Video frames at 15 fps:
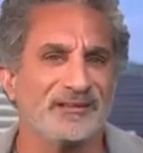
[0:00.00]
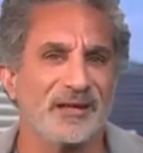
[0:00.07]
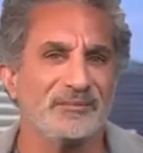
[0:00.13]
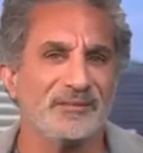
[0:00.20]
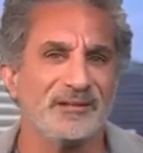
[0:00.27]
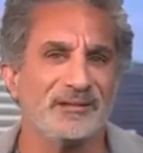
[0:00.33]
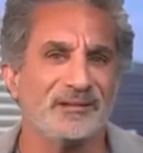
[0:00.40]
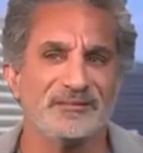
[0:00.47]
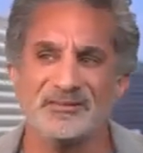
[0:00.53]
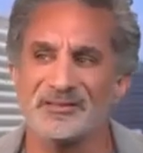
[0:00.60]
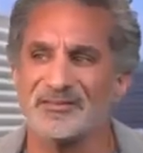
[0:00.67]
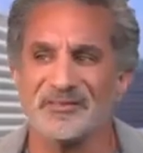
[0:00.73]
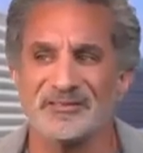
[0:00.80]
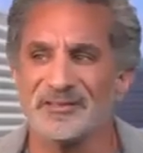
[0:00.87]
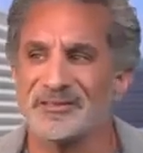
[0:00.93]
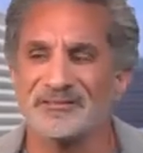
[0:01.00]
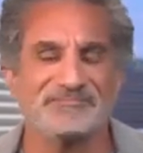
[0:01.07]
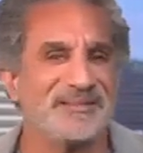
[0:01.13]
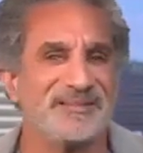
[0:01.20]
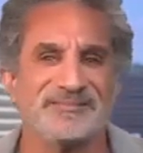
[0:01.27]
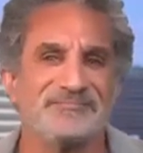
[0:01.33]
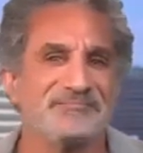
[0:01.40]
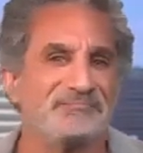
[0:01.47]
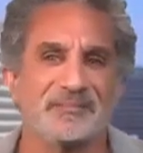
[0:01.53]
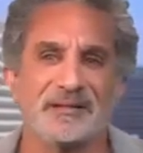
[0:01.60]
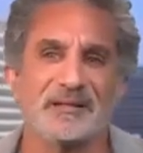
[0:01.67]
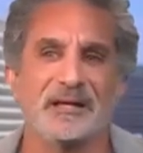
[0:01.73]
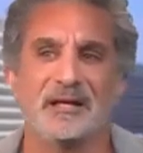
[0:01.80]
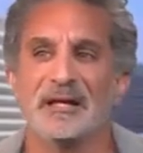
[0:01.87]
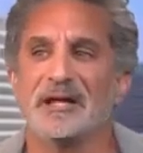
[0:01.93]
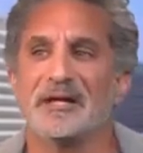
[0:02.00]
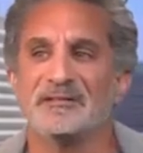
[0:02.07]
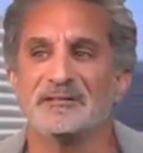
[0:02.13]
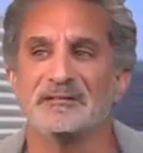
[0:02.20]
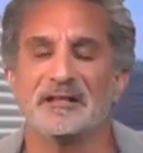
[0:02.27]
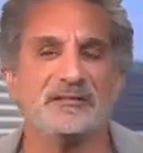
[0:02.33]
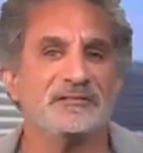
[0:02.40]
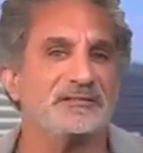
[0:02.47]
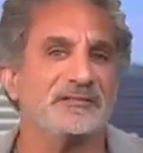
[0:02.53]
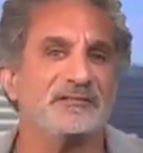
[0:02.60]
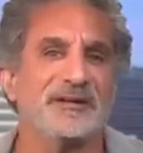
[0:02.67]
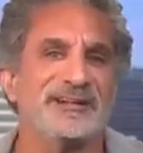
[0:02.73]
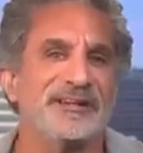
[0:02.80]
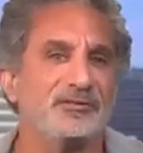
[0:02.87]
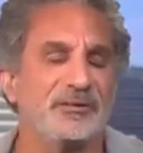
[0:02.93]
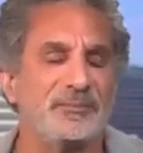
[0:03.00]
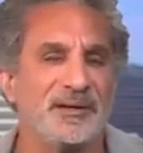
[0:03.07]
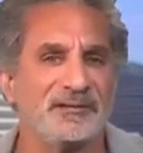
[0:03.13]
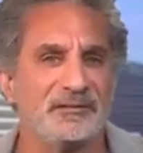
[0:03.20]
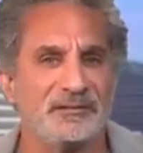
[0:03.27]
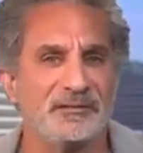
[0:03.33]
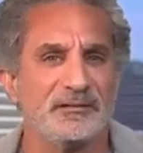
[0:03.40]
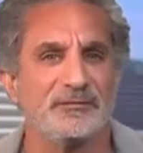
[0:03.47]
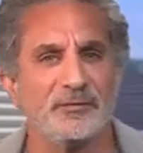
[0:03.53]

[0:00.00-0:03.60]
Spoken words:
I mean, it's just like it's very repetitive.